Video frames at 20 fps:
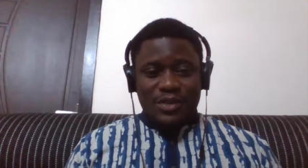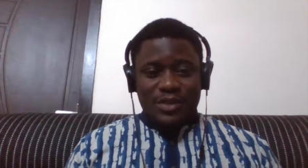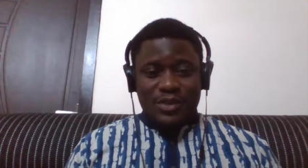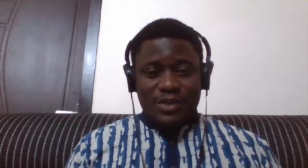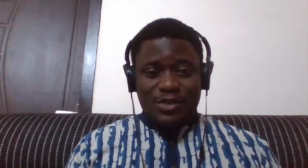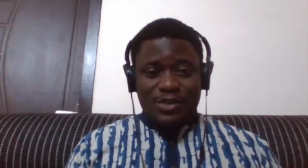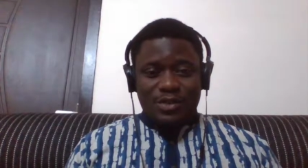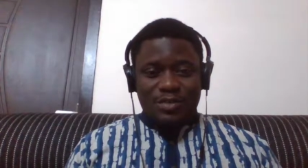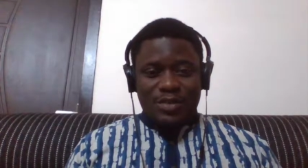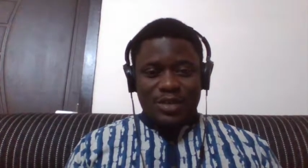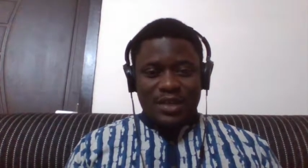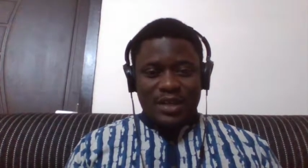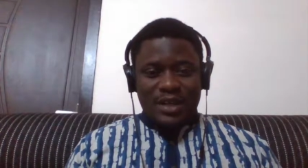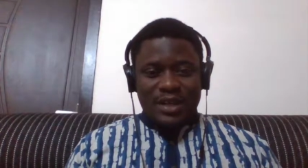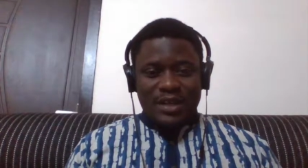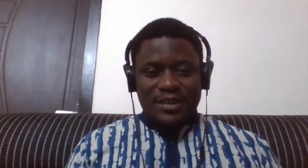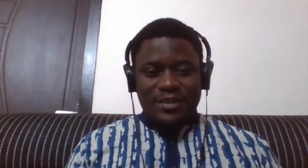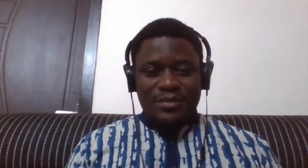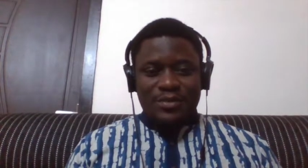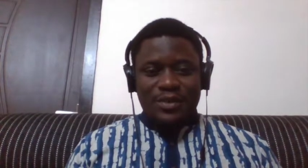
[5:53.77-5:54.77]
a
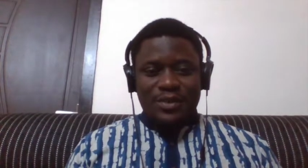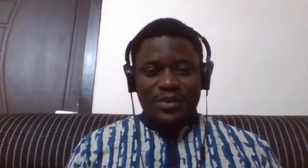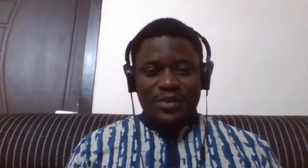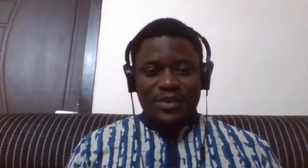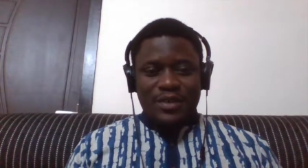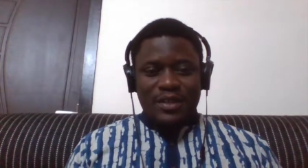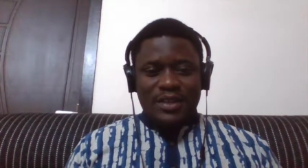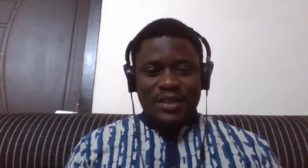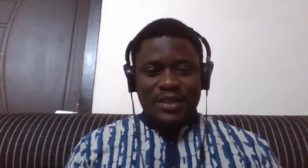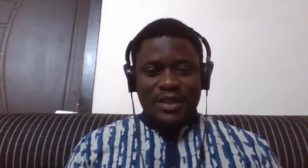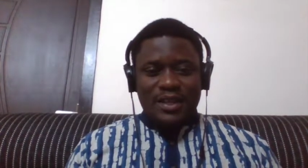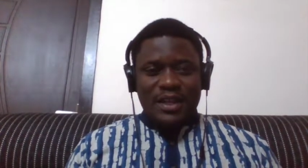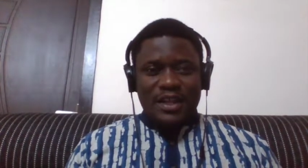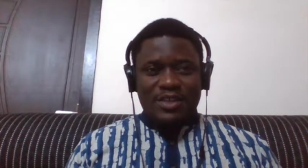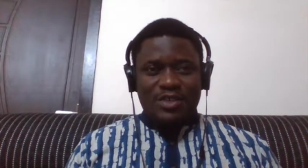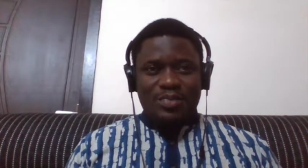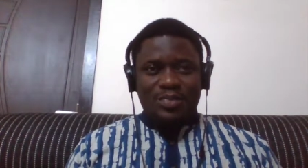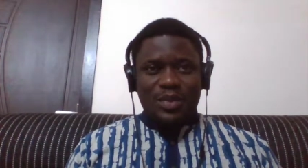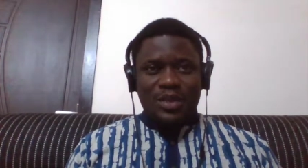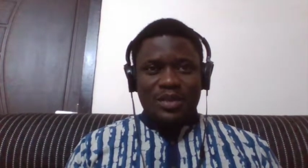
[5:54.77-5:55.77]
human animal that
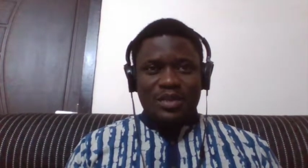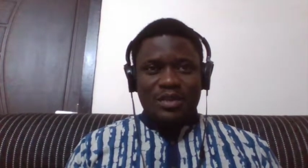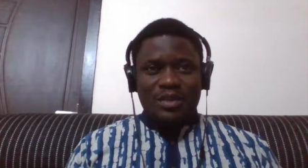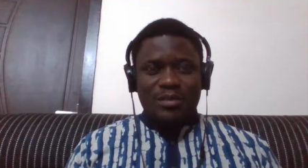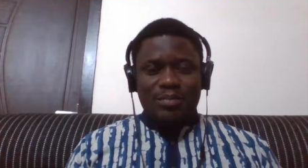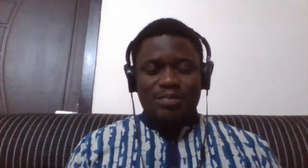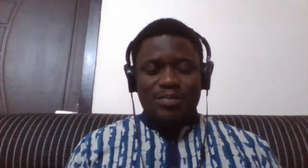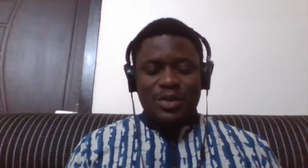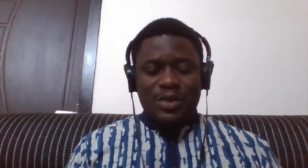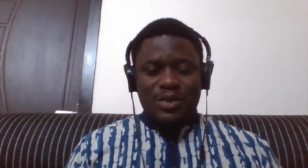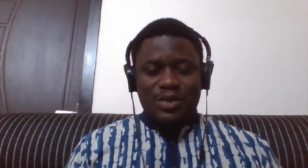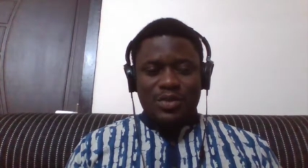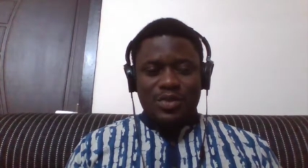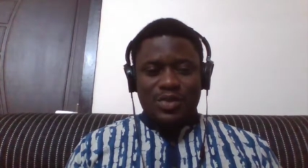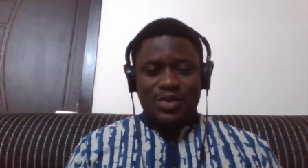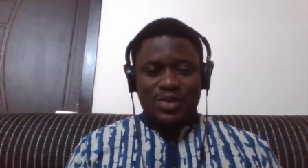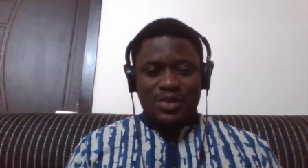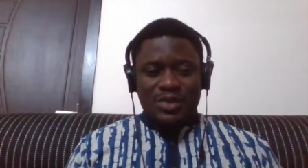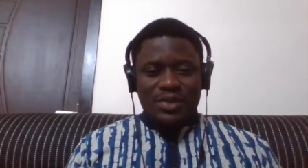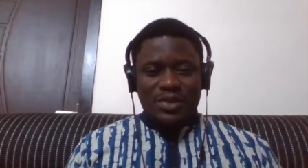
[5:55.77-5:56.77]
has been
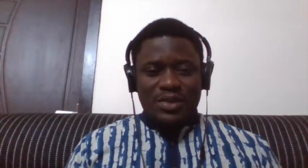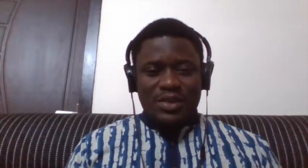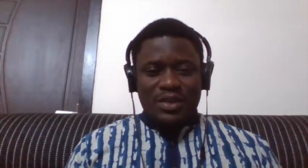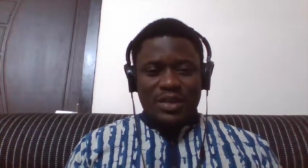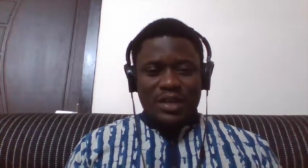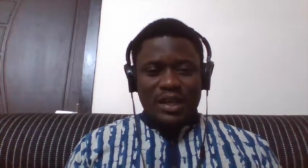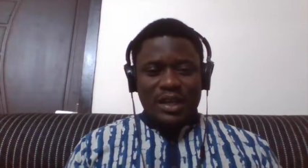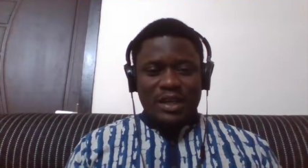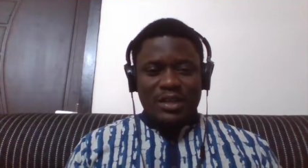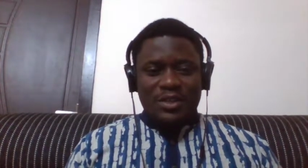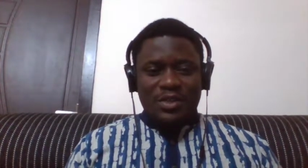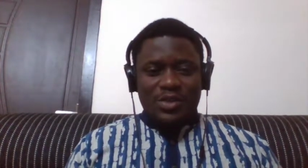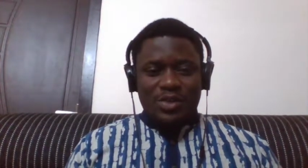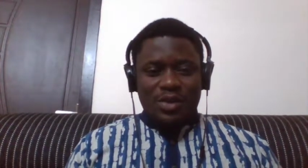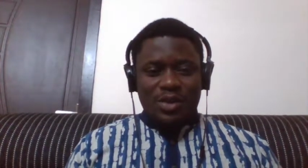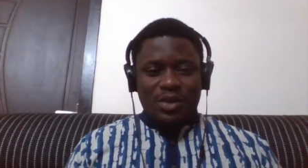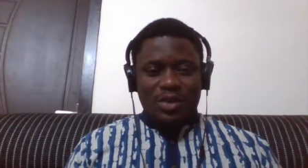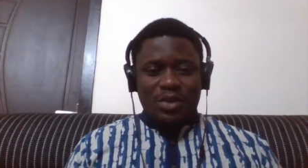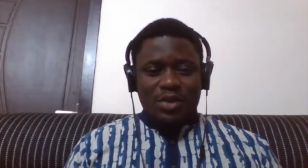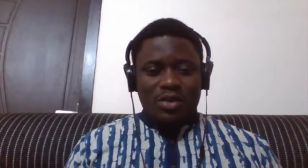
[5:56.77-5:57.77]
abused and
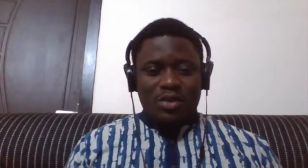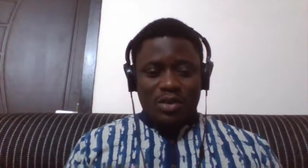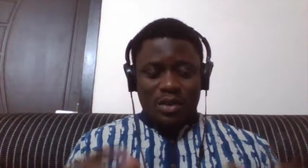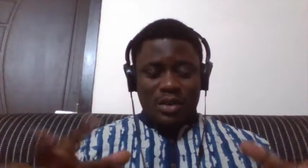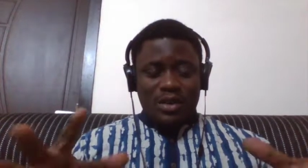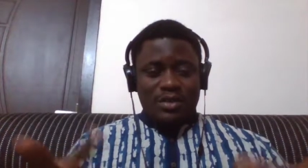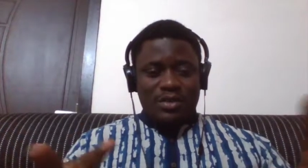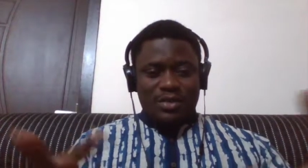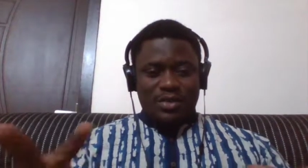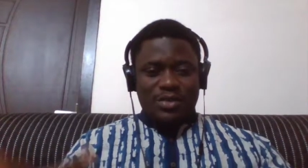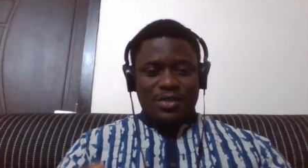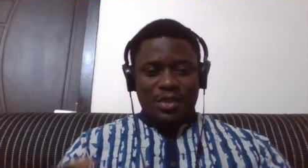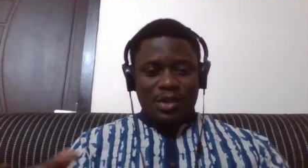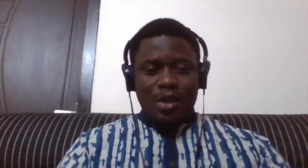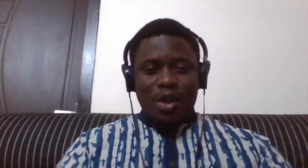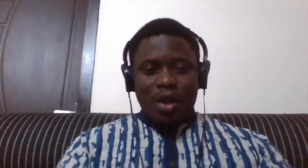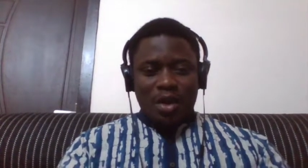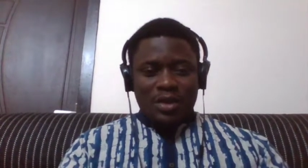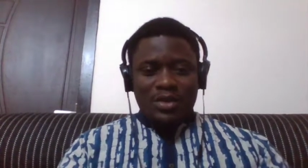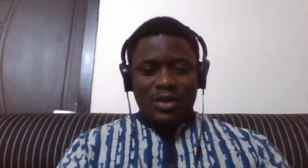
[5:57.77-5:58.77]
is and
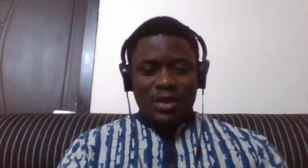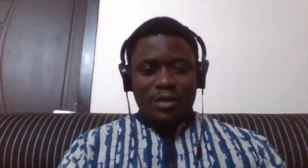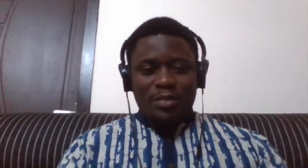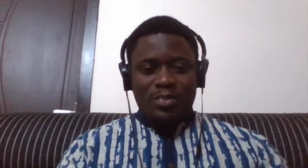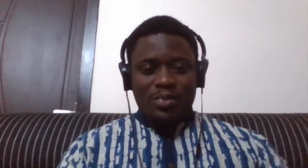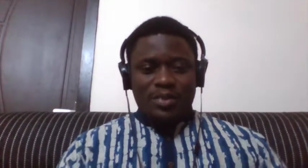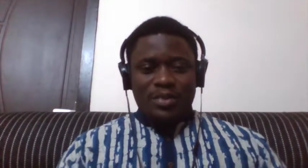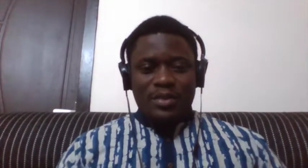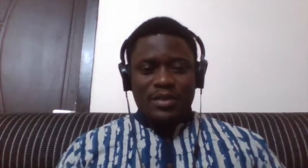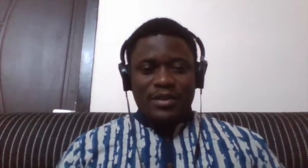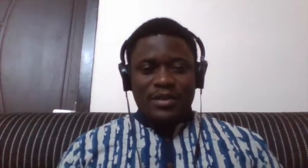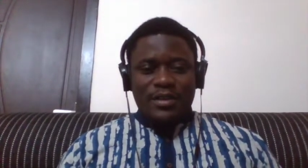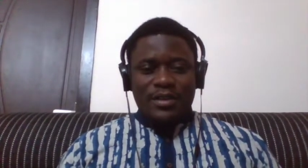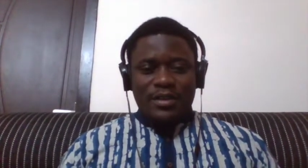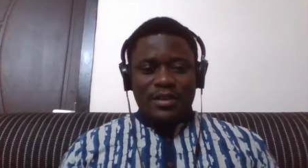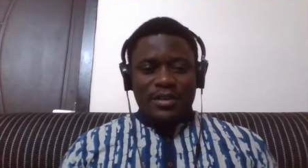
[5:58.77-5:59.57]
is locked up